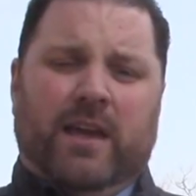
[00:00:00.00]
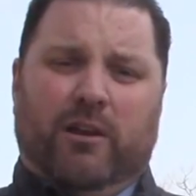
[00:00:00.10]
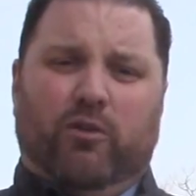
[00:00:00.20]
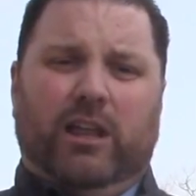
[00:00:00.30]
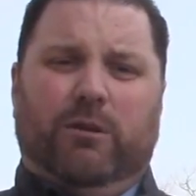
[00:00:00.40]

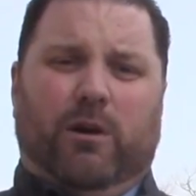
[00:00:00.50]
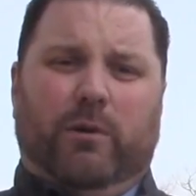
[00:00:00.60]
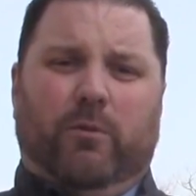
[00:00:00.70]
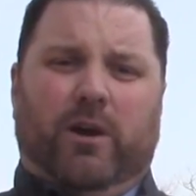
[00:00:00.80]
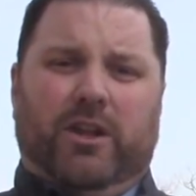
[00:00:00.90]
And really what
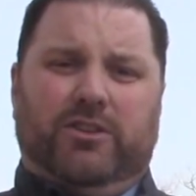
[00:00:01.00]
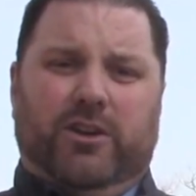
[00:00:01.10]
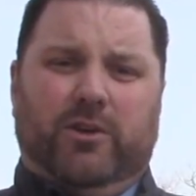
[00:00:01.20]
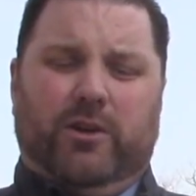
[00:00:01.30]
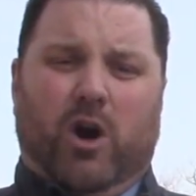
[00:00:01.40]
we want to
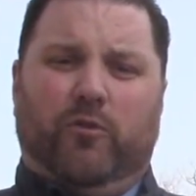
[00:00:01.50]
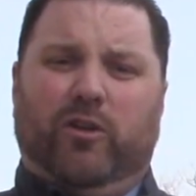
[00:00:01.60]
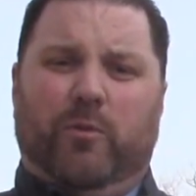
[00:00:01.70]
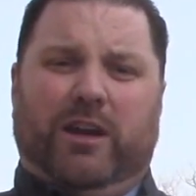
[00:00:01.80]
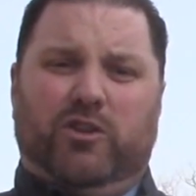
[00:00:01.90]
do, and
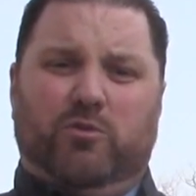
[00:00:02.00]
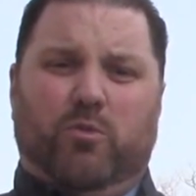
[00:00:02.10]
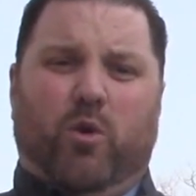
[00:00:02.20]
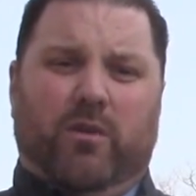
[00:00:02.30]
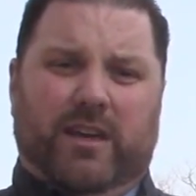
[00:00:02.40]
hopefully we can do
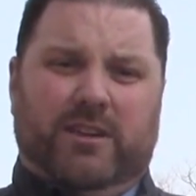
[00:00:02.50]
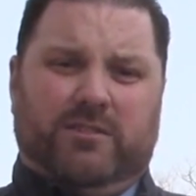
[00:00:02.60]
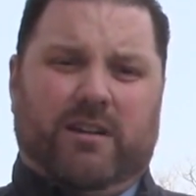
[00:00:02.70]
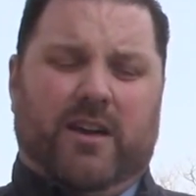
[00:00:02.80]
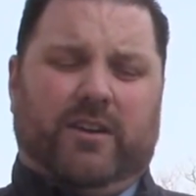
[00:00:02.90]
more of these
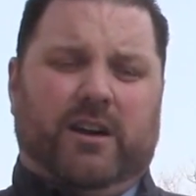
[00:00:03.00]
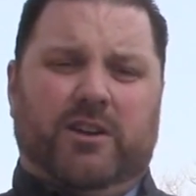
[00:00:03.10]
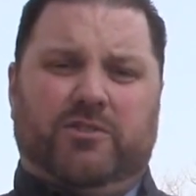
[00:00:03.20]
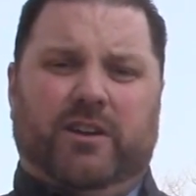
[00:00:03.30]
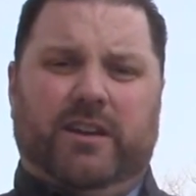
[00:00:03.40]
around the country,